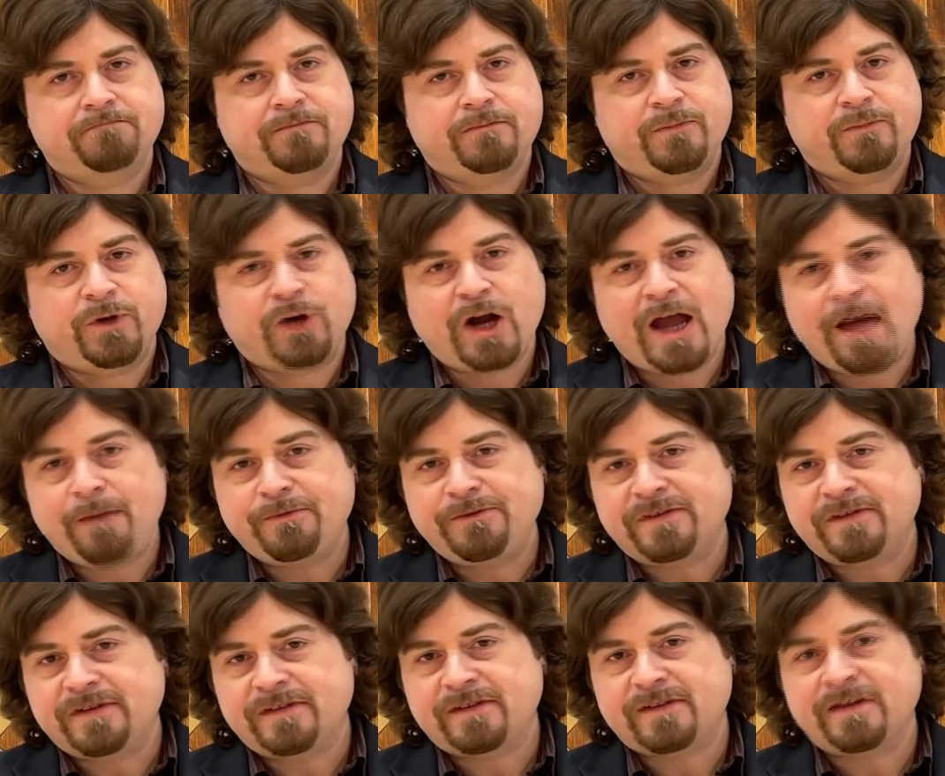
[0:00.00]
Perhaps
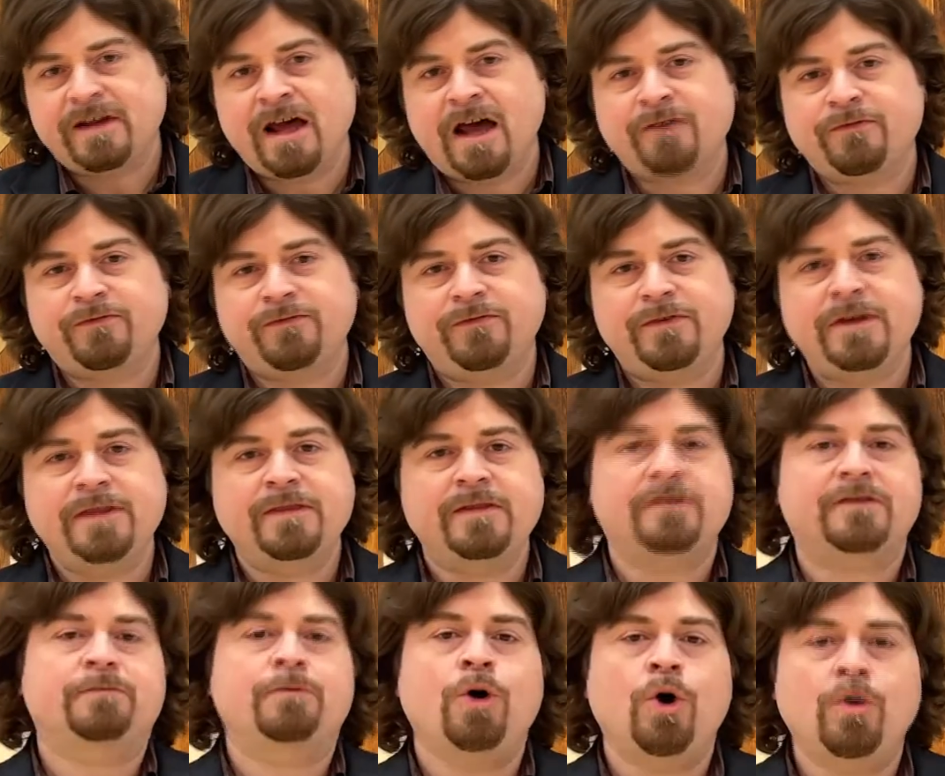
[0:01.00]
it is enough in
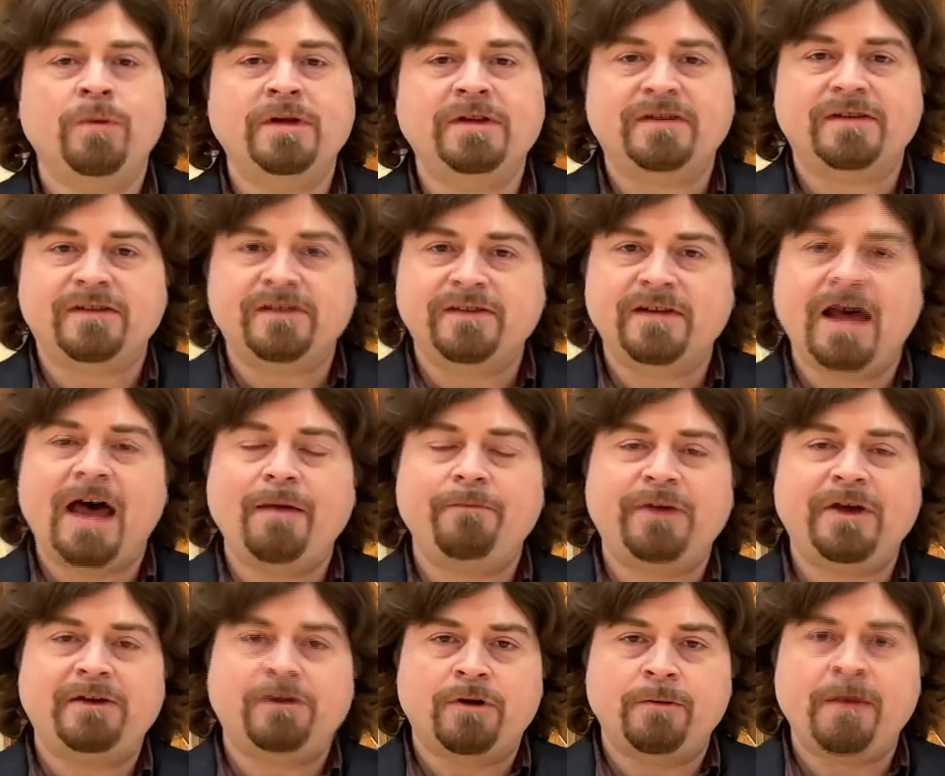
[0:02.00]
this moment to stop
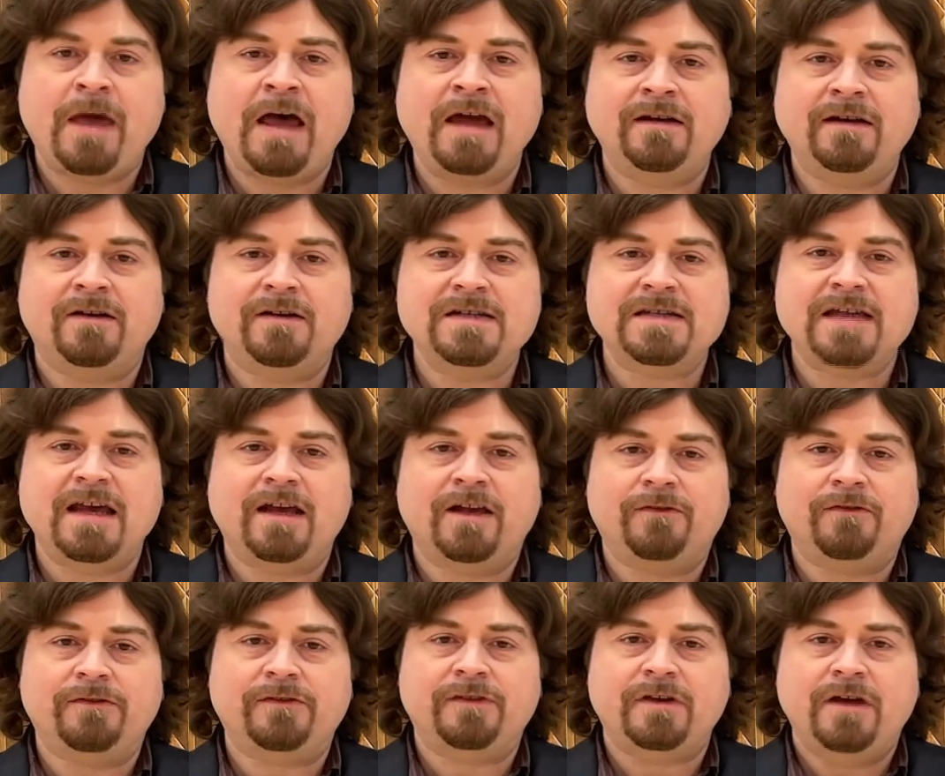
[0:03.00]
and remind
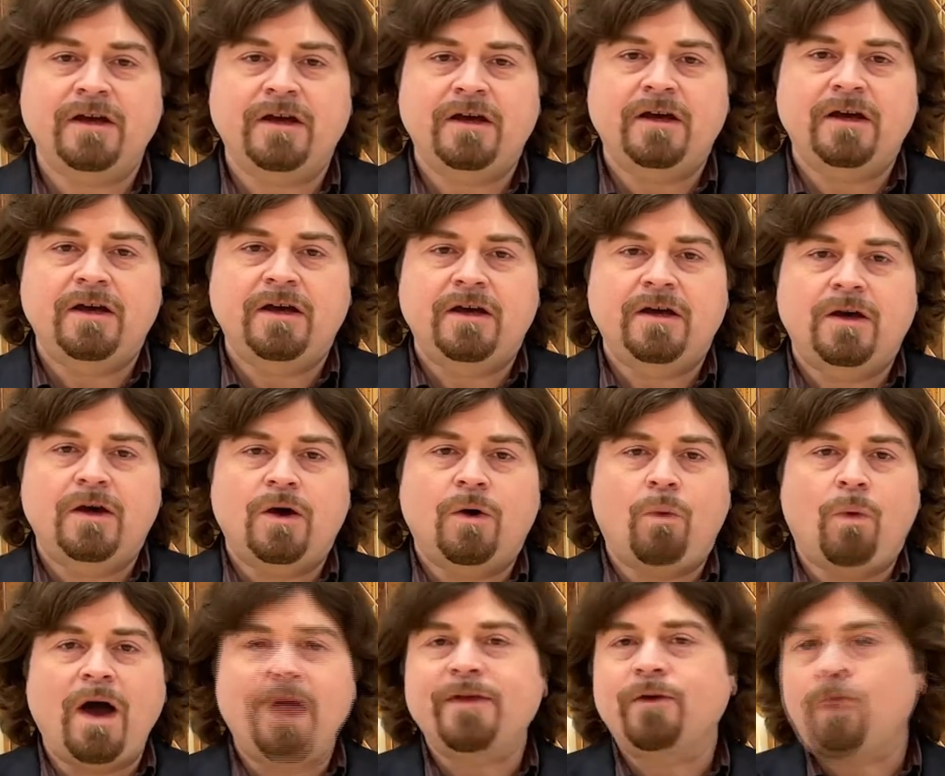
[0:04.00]
ourselves
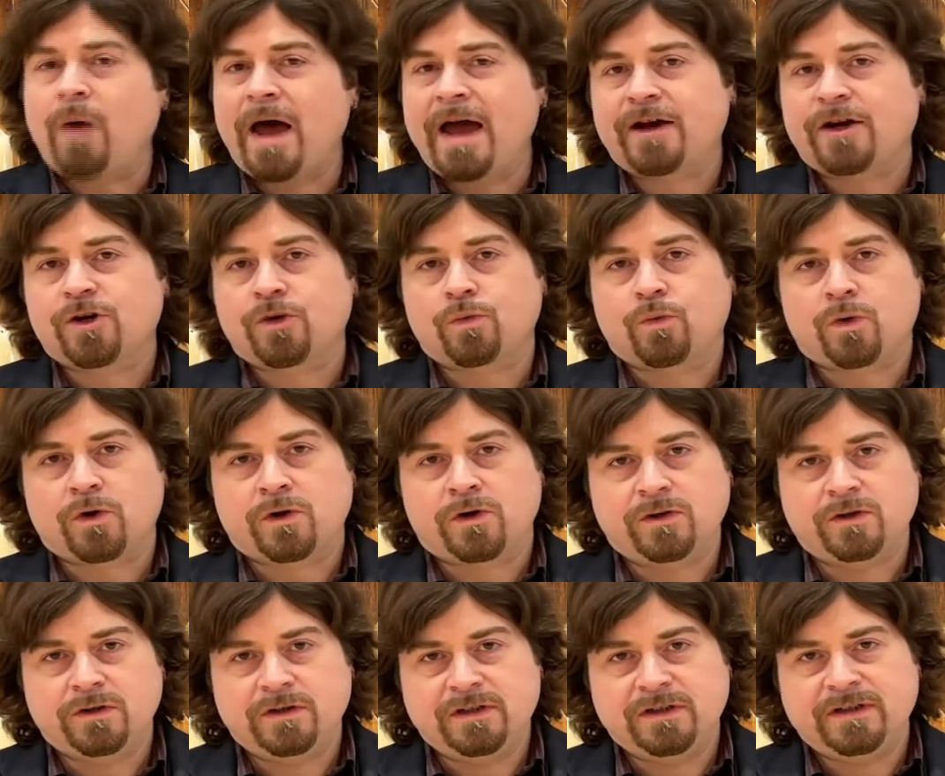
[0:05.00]
why the wider
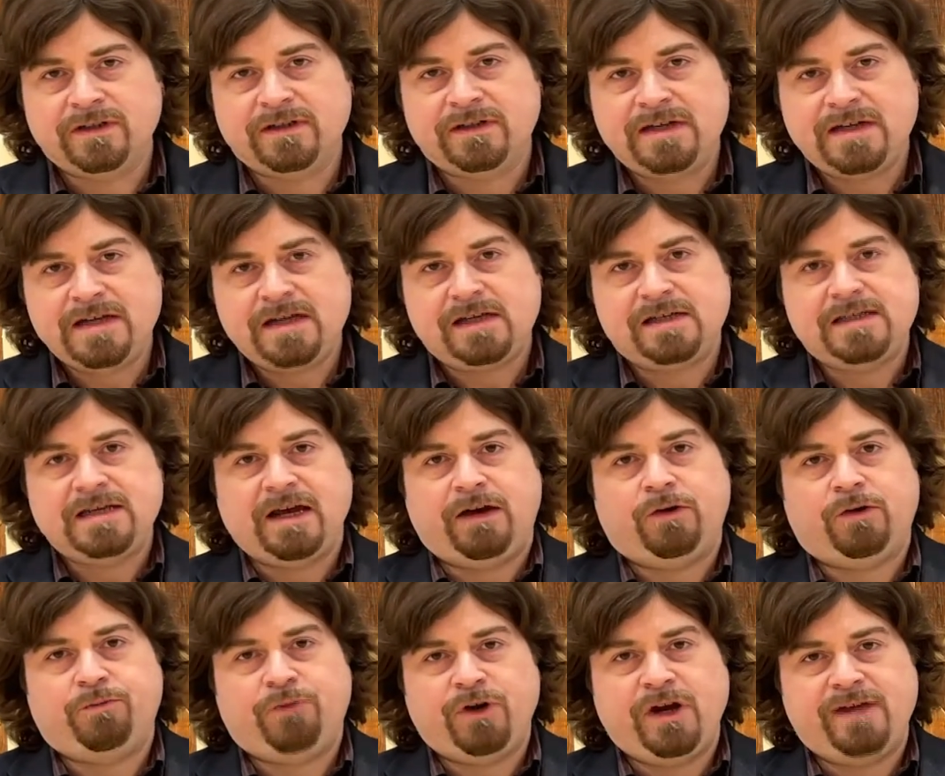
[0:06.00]
world needs our
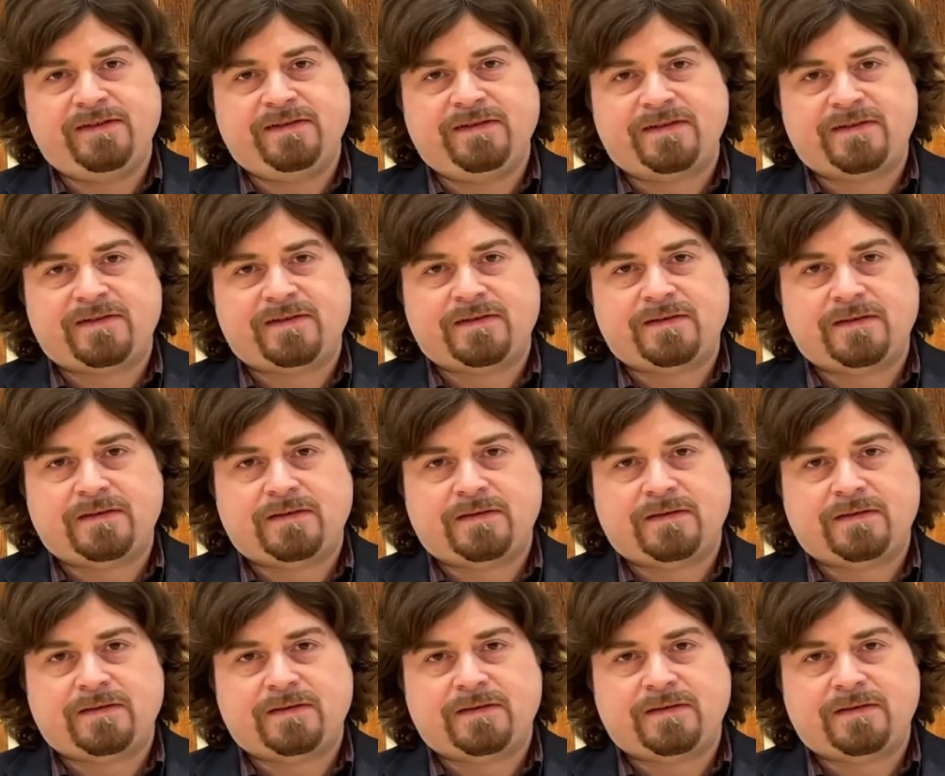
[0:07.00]
presence.